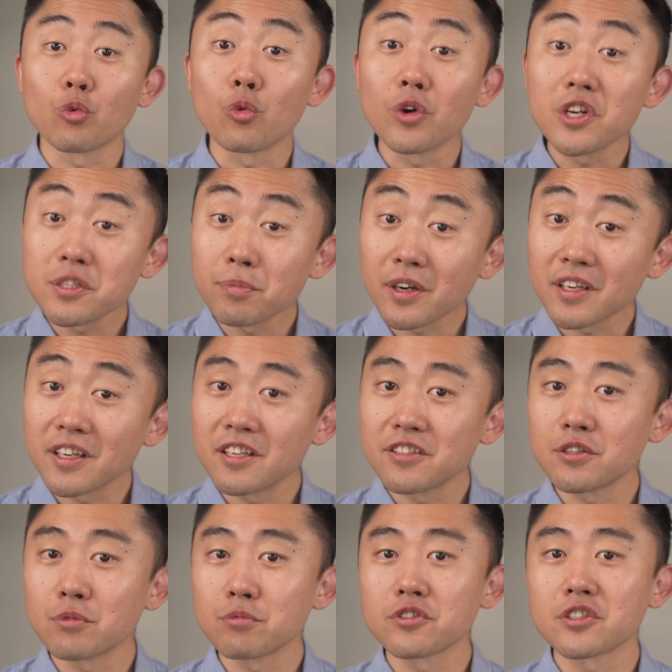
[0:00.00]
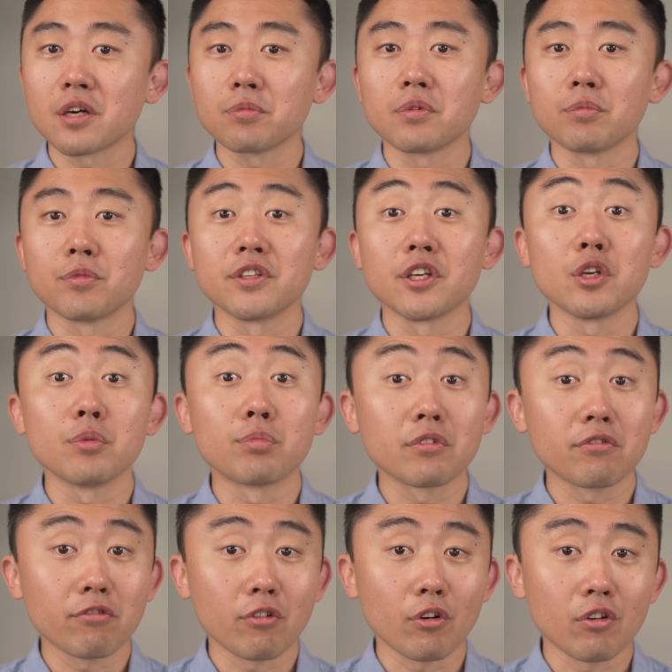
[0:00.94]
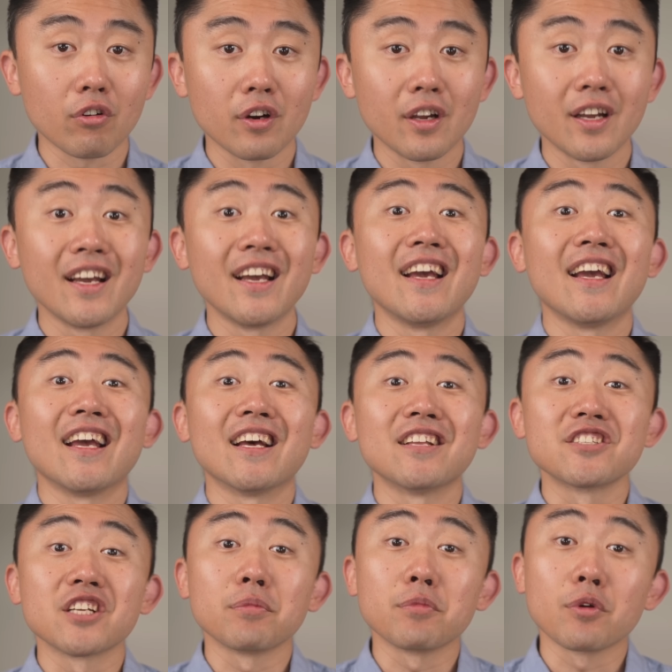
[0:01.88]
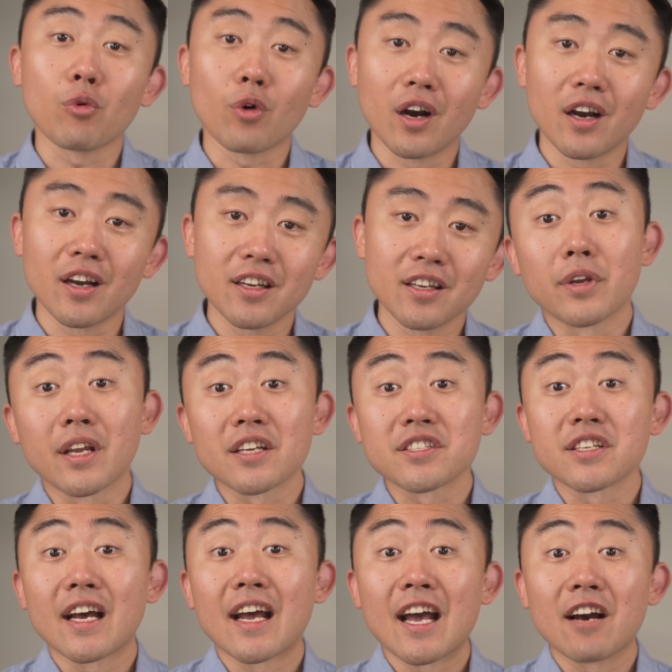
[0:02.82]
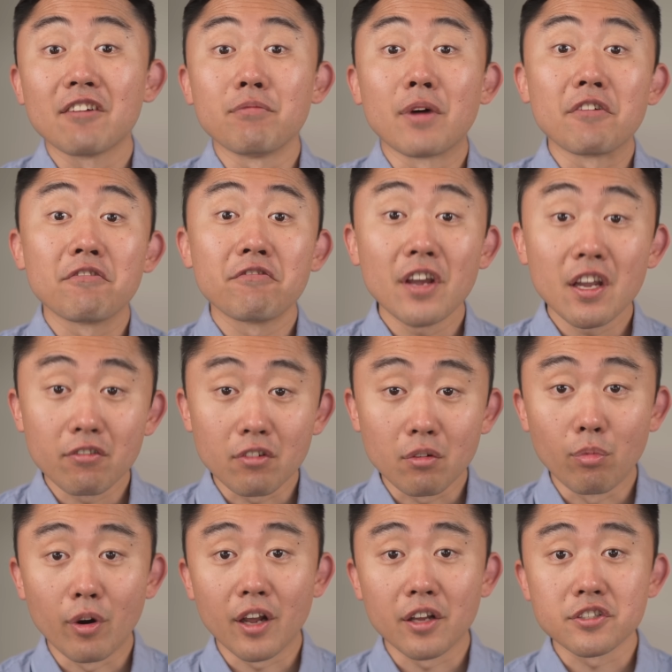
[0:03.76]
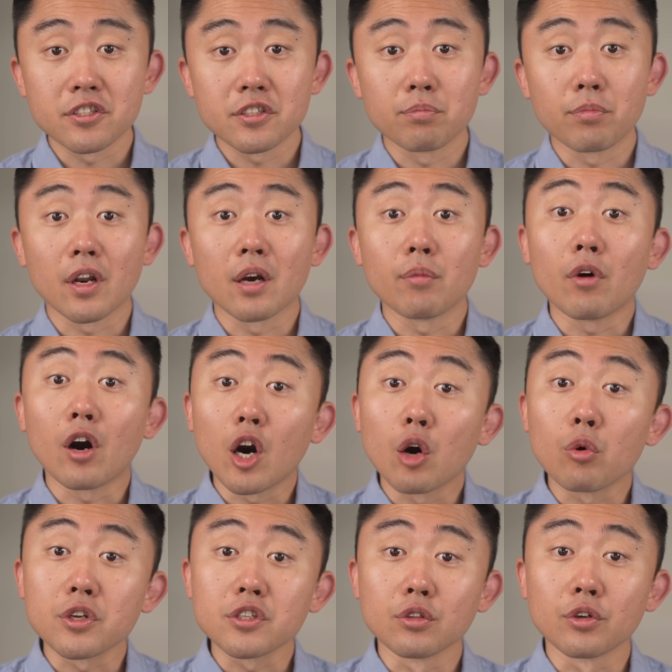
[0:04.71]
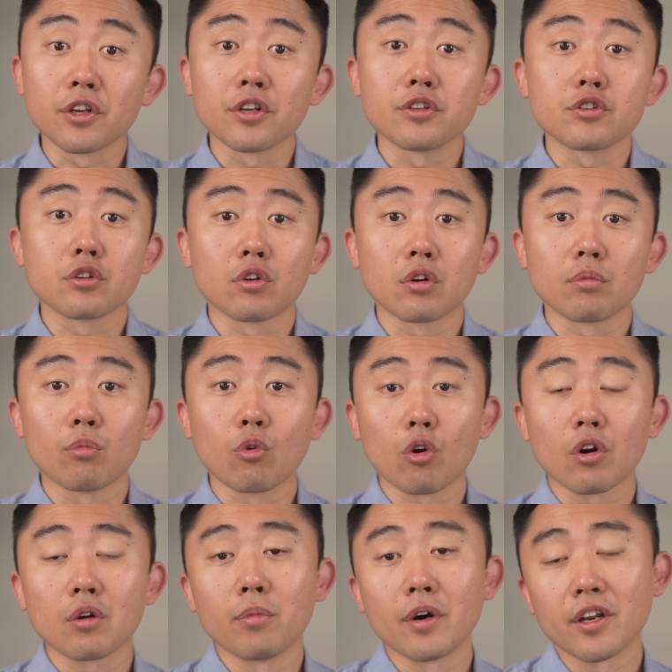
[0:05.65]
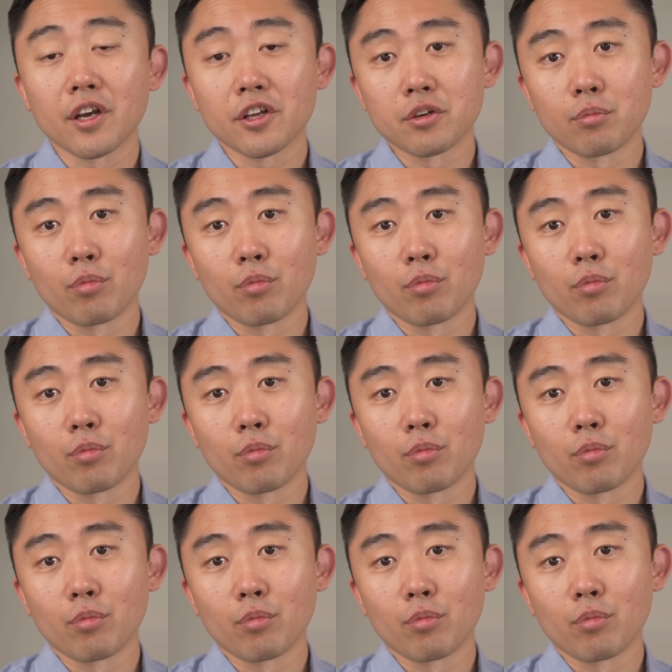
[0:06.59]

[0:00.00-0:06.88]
which magnesium supplement that you prefer, and tell me why, because I have my favorite brands, but I'm always looking to learn more about other